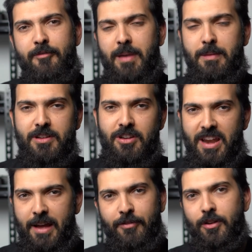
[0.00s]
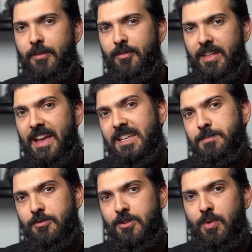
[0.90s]
Maybe you don't have to go for the
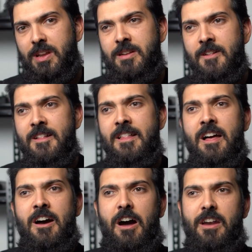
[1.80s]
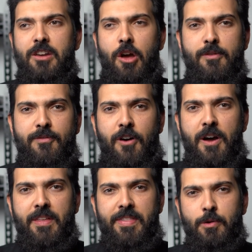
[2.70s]
expert one. I don't
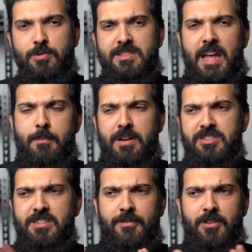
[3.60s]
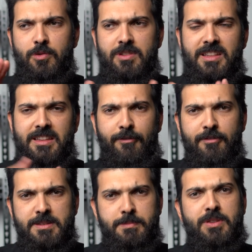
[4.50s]
find that there was that much difficulty
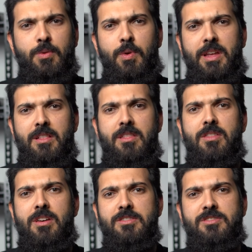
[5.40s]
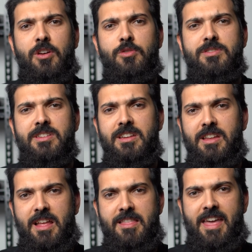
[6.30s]
difference between the associate
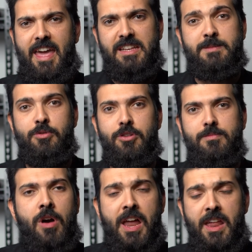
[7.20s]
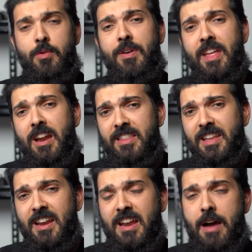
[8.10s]
and the expert. Another one that I
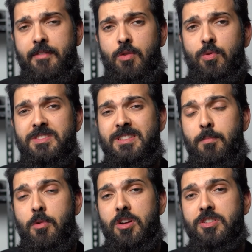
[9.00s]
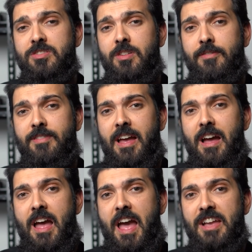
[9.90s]
didn't cover was the Microsoft
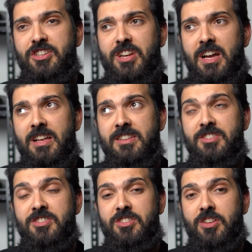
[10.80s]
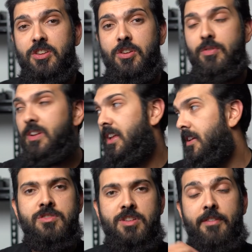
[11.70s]
Azure security.
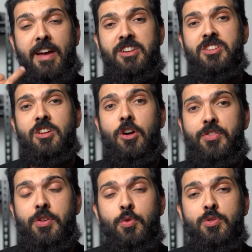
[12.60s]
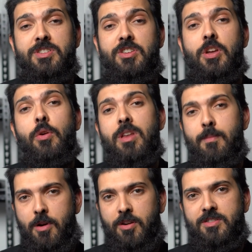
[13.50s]
So I've actually got two security
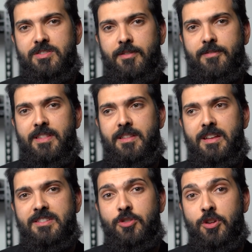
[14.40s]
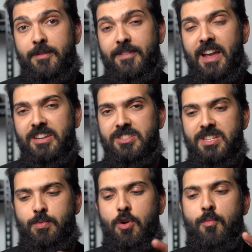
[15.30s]
Microsoft certifications as well.